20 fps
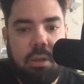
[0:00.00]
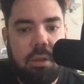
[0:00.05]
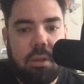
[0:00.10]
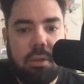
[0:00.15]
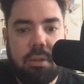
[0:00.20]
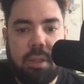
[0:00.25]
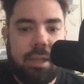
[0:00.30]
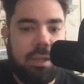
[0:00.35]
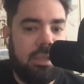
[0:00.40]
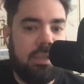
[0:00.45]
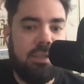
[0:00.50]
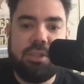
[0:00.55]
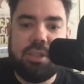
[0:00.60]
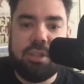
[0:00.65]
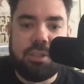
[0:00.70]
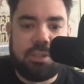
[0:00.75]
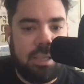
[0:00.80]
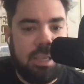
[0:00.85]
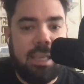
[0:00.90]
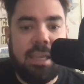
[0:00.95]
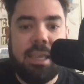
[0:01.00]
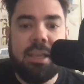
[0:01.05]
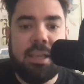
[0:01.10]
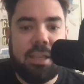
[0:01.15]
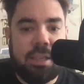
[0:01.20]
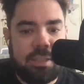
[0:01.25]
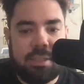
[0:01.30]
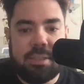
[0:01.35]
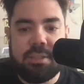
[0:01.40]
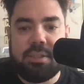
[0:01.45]
Like, he
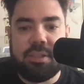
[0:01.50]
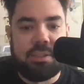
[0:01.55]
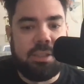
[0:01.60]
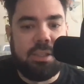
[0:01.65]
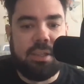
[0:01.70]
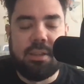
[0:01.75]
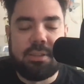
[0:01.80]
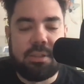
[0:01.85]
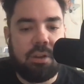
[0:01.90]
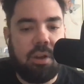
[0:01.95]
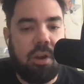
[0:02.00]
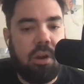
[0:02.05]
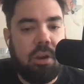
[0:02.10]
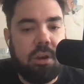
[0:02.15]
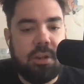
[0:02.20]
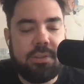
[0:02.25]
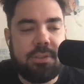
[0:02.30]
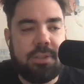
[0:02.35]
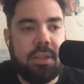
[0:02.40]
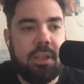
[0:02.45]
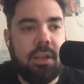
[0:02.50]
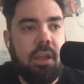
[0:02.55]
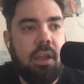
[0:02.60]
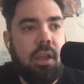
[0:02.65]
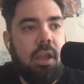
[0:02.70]
is. It's just he doesn't harness it.